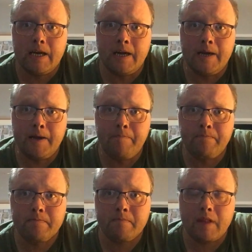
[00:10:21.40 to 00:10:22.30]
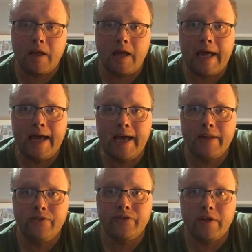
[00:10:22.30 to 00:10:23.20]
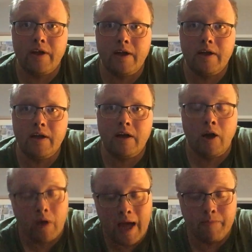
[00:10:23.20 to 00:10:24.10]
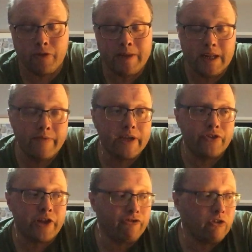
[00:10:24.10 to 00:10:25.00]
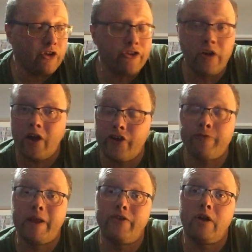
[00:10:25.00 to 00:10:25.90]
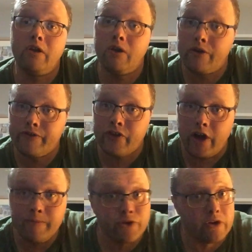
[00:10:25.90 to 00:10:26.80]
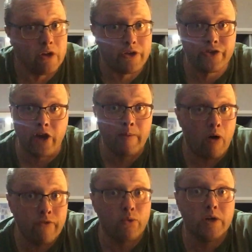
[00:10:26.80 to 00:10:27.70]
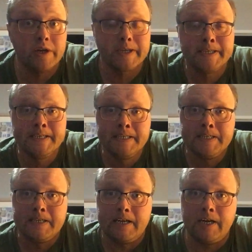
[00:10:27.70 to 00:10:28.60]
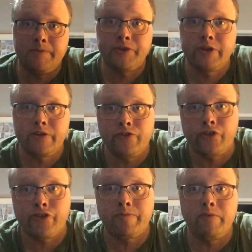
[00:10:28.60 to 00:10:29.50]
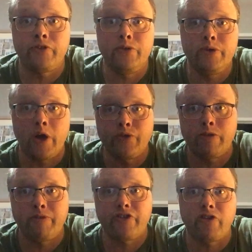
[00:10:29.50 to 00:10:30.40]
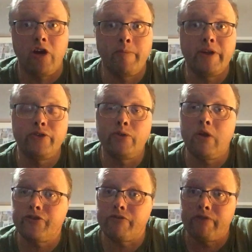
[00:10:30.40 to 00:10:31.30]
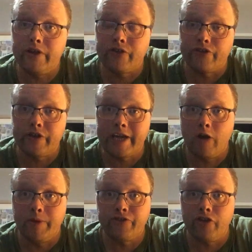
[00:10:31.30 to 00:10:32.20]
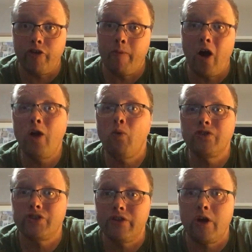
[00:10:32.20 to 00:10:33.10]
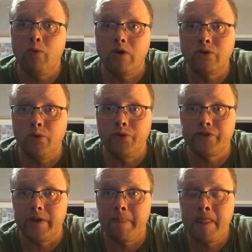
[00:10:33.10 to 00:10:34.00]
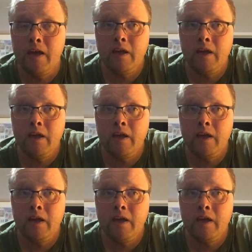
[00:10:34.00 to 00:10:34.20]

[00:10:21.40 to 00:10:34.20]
And I happened to be living in central London. I spent a lot of time, took a lot of time off work to go to the British Library and do lots of research on Kallmann syndrome. I wanted to know what caused it.